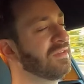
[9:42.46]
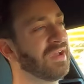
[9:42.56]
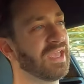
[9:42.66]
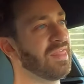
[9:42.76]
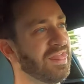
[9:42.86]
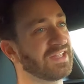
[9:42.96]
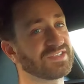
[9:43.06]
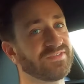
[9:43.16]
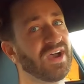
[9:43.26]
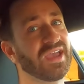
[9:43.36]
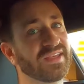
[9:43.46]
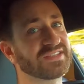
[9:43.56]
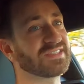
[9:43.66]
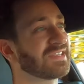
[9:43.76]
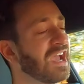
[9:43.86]
again, that's fine.
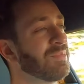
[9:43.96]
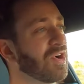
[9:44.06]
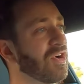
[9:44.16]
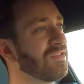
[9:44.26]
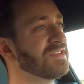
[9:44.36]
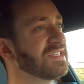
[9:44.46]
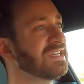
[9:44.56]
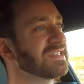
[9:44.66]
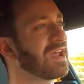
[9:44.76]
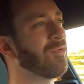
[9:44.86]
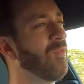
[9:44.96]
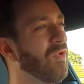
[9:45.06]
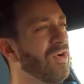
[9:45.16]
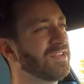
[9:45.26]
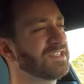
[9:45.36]
That's the type of car this is. I don't
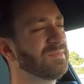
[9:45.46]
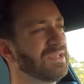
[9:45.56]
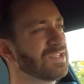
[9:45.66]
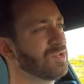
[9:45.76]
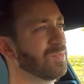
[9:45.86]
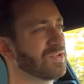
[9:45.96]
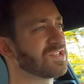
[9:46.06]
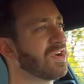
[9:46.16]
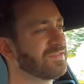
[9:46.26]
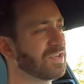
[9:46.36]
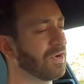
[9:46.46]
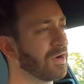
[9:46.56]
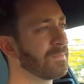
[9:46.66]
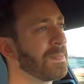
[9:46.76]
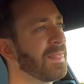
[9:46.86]
want this to be a super soft
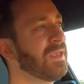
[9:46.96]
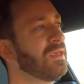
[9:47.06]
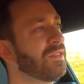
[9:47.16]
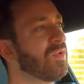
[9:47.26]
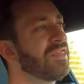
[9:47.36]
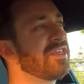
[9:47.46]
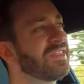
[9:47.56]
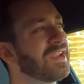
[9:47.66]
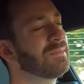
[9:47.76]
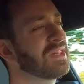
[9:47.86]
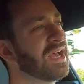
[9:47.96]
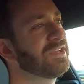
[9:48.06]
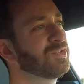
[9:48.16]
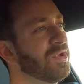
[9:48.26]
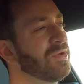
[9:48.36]
car. The one thing that I'm
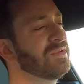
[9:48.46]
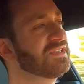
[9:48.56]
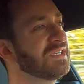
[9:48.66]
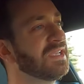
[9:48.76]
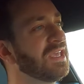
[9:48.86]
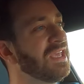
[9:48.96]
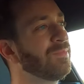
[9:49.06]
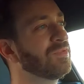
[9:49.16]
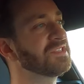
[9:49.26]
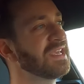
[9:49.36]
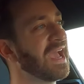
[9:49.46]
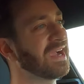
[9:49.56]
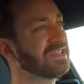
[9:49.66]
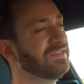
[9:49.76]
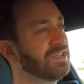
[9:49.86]
glad Toyota did keep was the
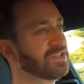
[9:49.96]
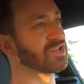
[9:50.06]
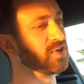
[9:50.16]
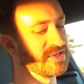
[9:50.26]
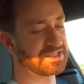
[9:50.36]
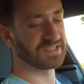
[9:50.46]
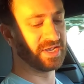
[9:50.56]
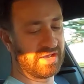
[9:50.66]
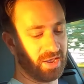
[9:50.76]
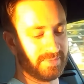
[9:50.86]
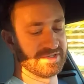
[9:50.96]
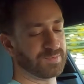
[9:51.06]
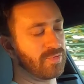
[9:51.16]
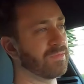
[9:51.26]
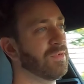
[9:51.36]
active exhaust. I'm in
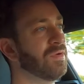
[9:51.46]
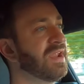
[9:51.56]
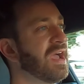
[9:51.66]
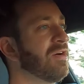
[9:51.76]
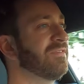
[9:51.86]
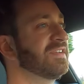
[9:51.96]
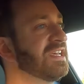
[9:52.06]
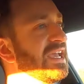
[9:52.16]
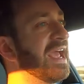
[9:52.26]
sport mode now. If I take it